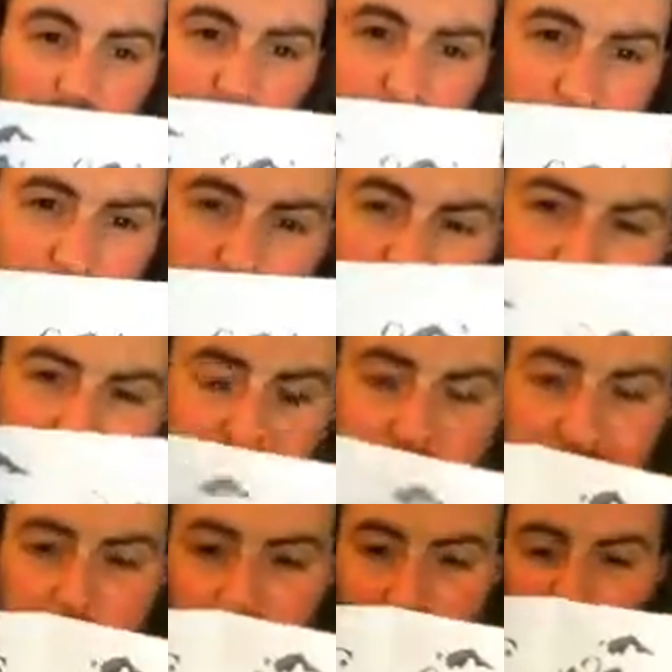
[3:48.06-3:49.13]
But that's
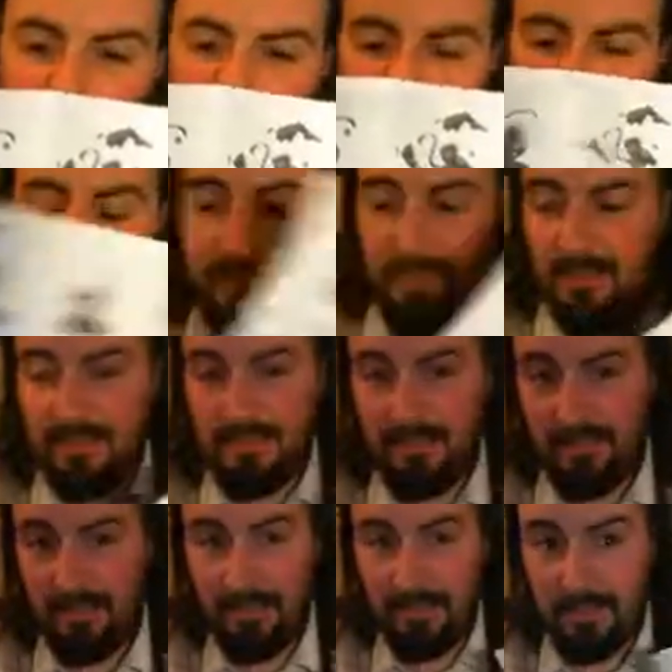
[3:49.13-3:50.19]
simple, that's easy.
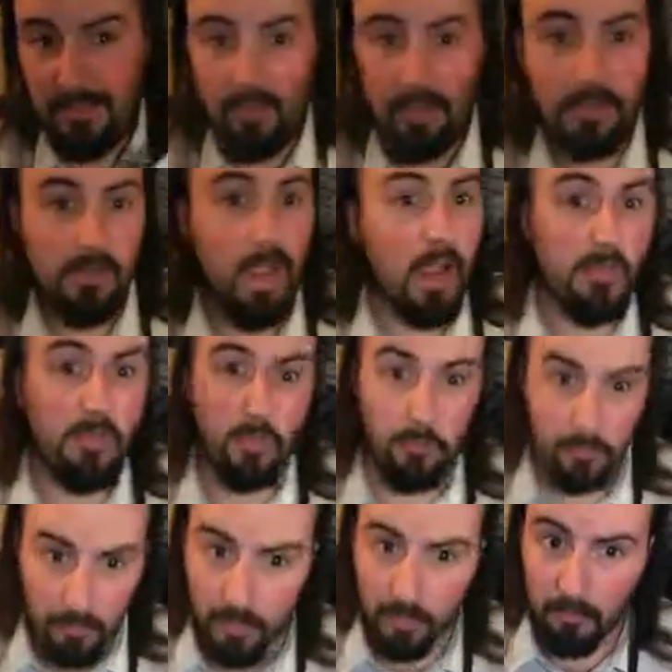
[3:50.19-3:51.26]
I should
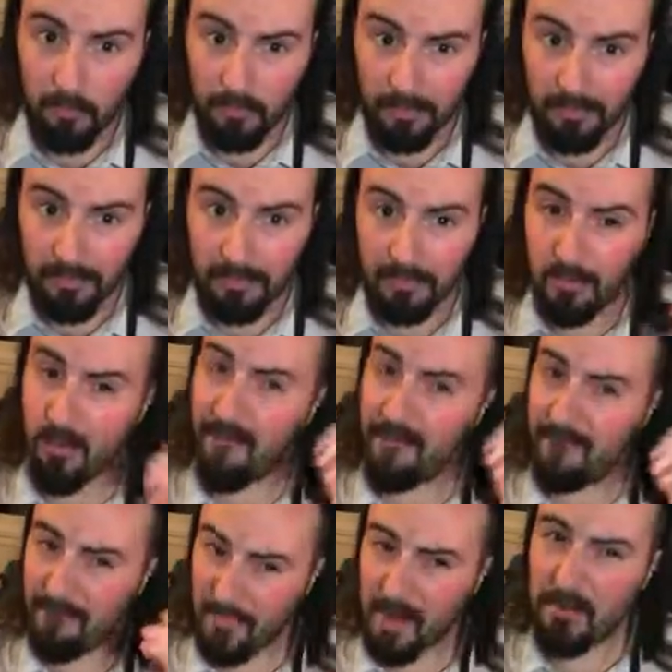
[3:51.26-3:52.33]
be able to get these done
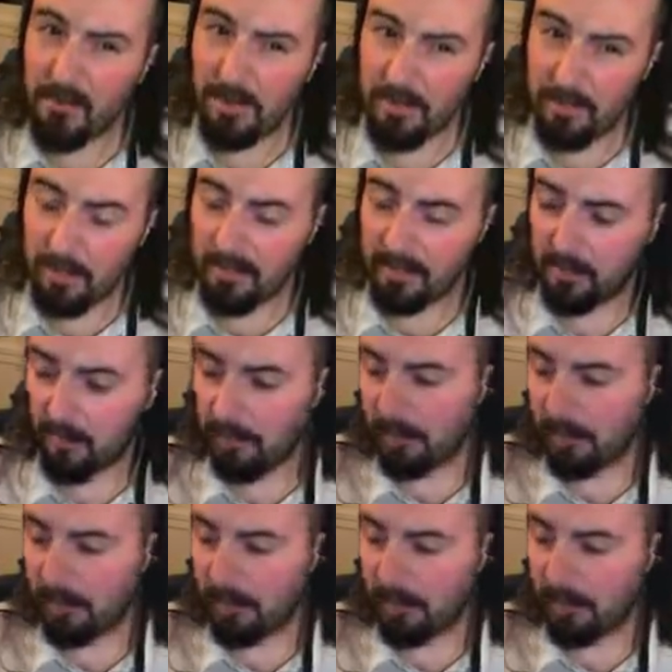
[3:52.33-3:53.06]
fairly bloody quick.